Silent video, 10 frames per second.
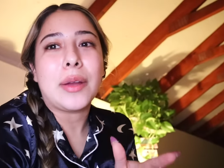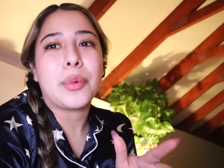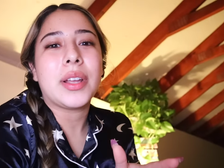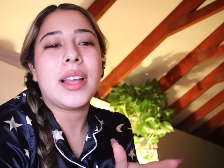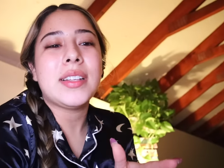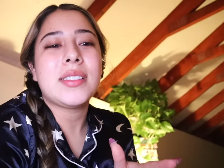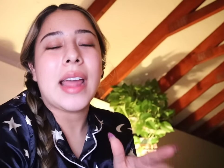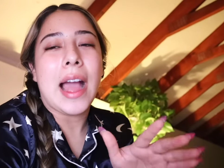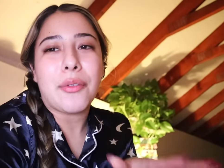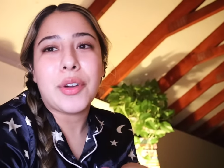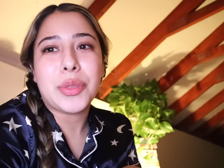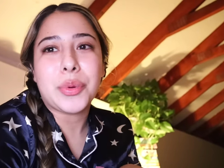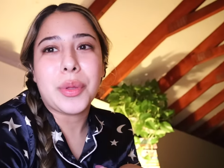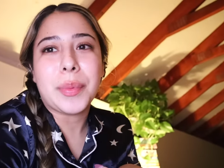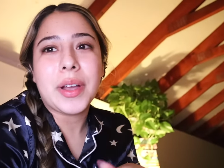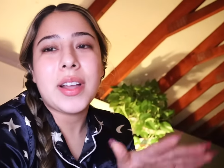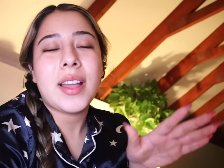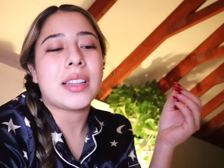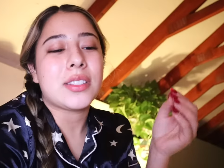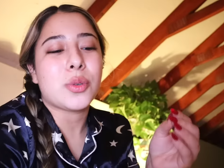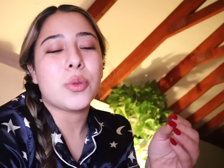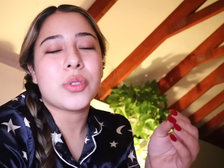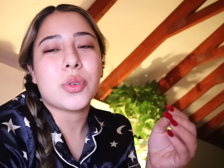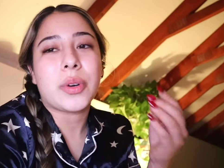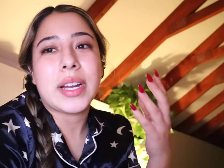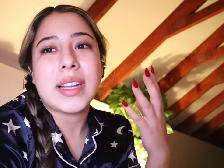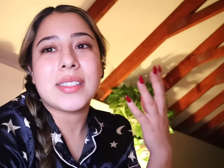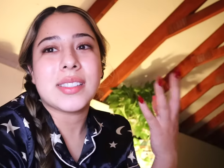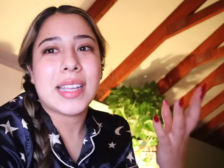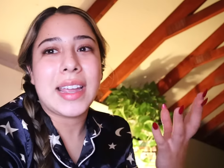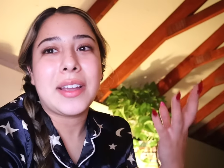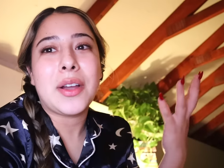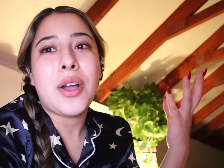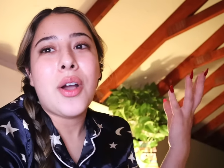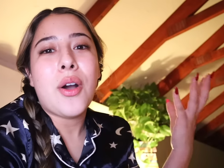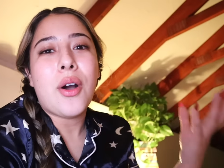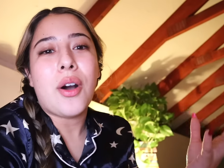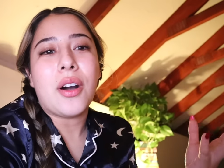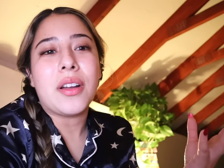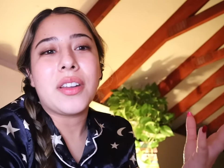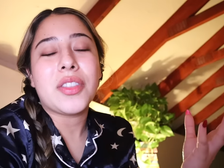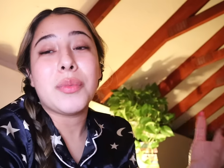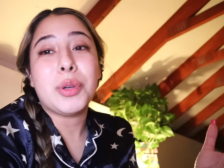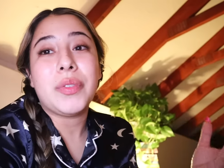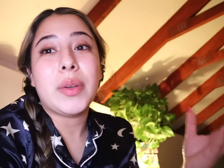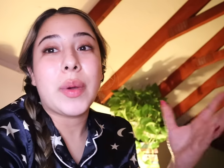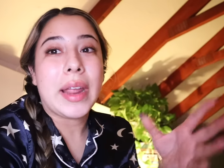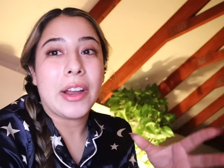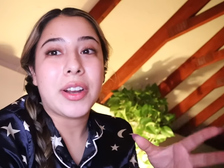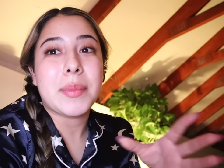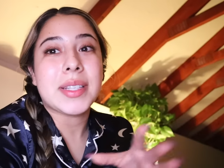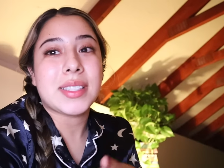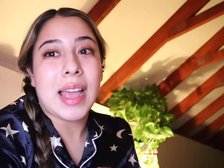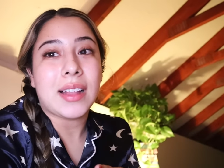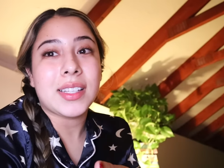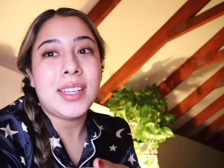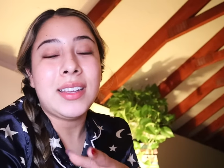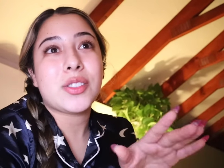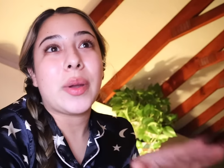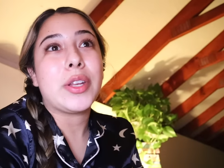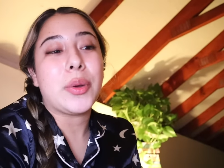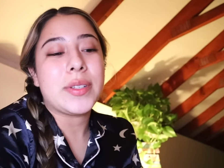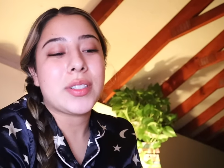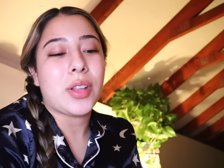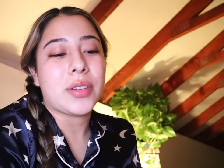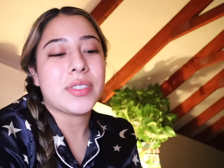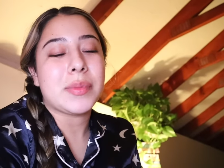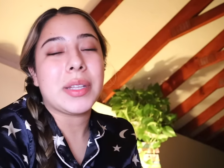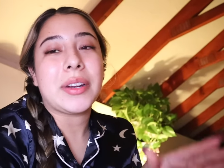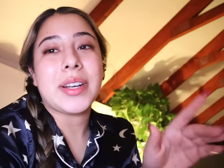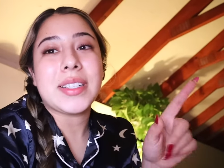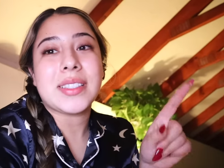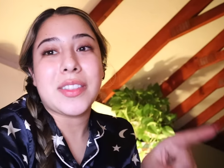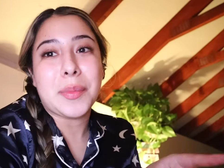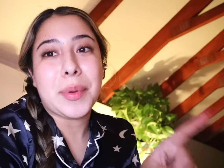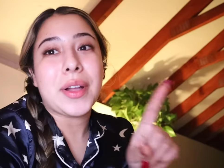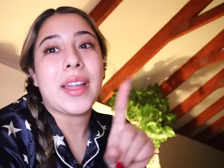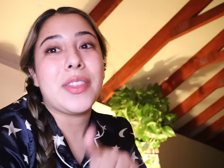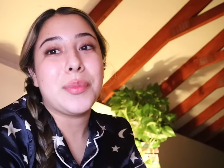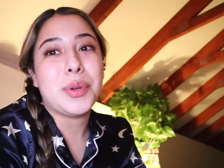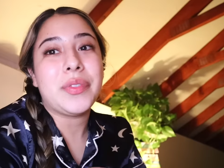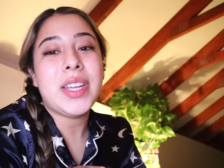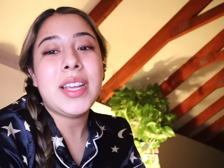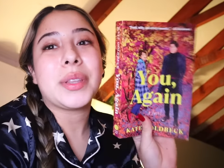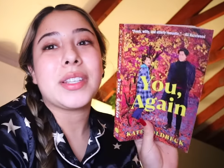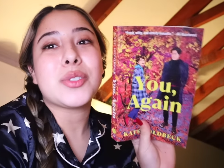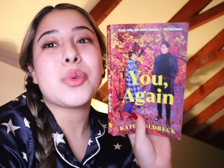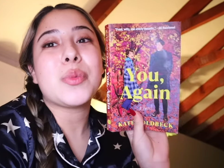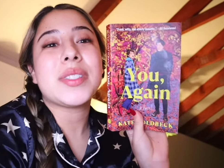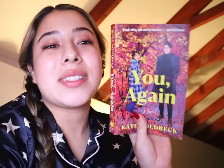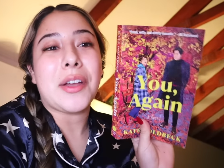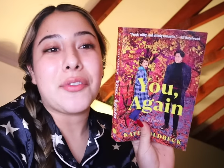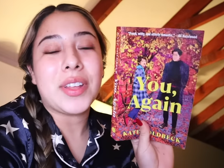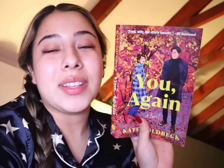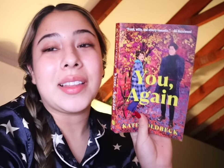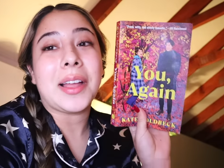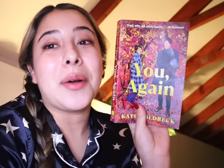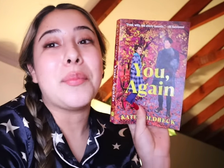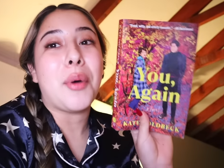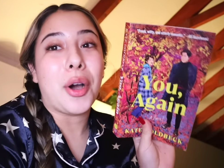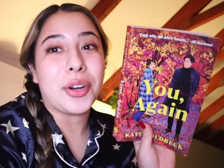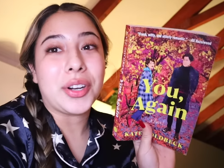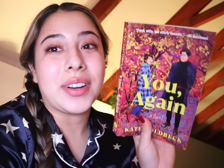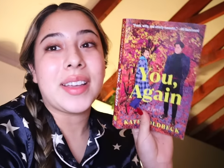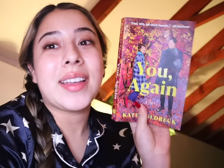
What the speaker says: I realized halfway through the book that this whole story is a take on the movie When Harry Met Sally. So I noticed a lot of similarities in the book and the movie, but this one was definitely like a modern